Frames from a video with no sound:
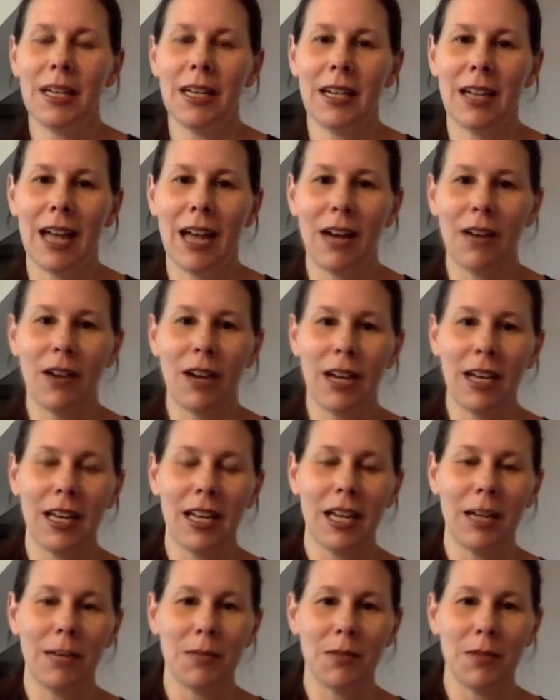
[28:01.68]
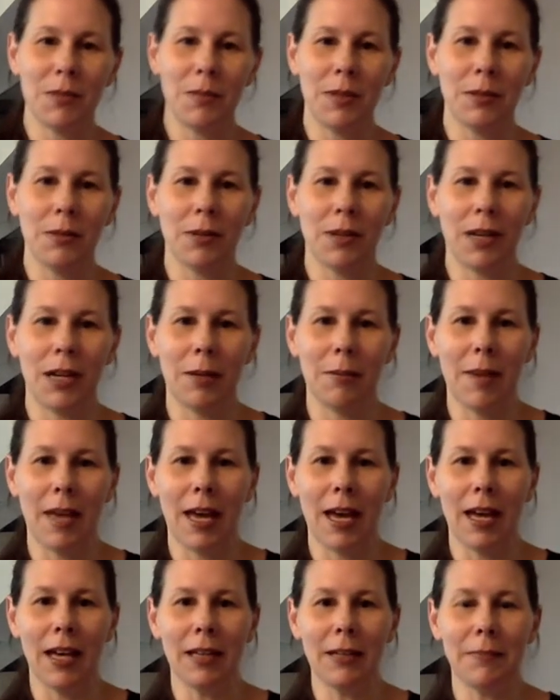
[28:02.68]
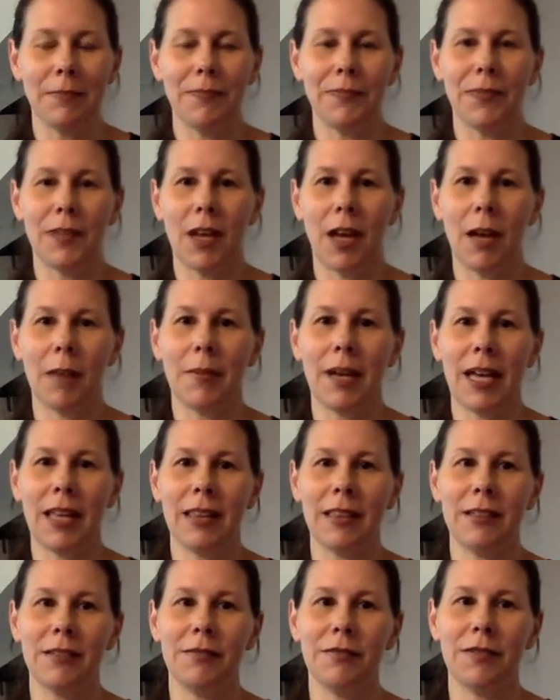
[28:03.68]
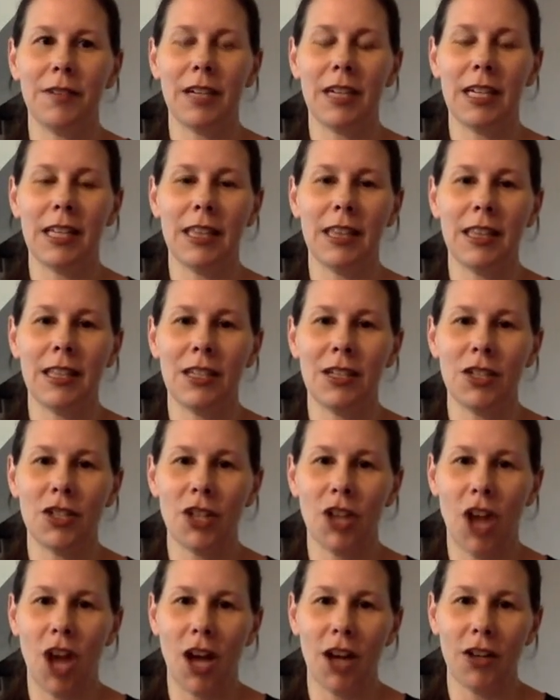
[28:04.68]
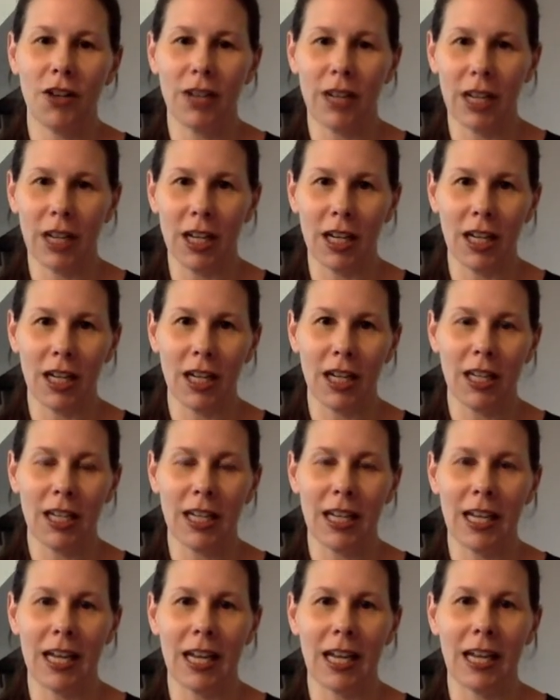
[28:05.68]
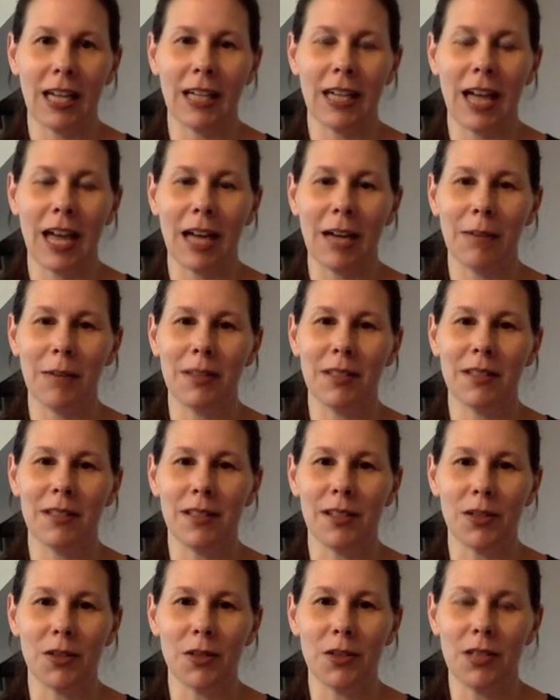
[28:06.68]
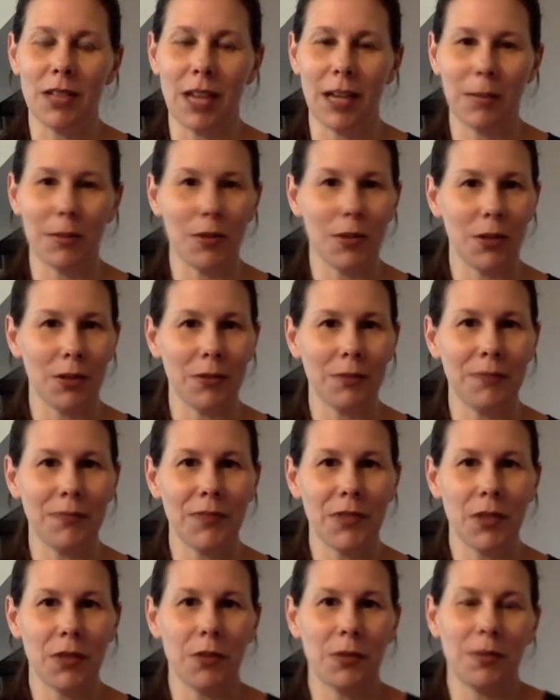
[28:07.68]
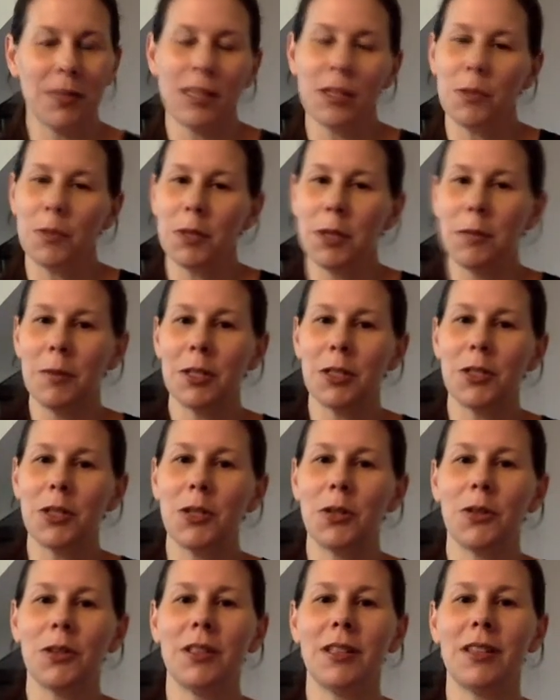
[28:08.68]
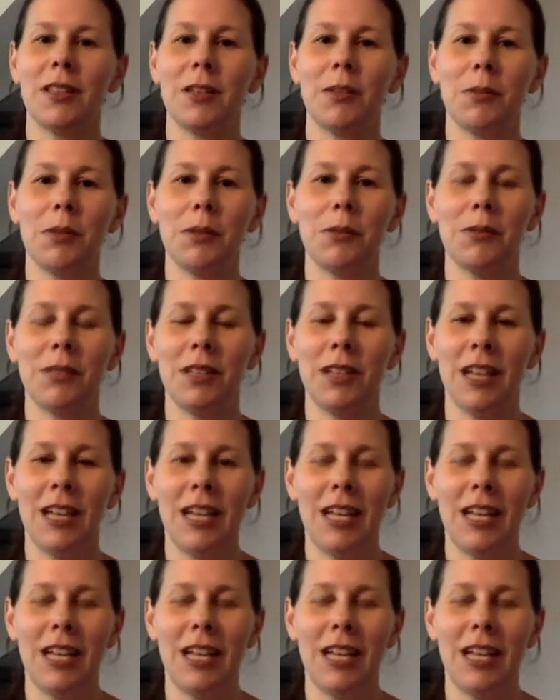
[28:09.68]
and how I came to be where I'm at. I live in the Chicago area, and I am in the Central Time Zone. So that's pretty much the only thing we would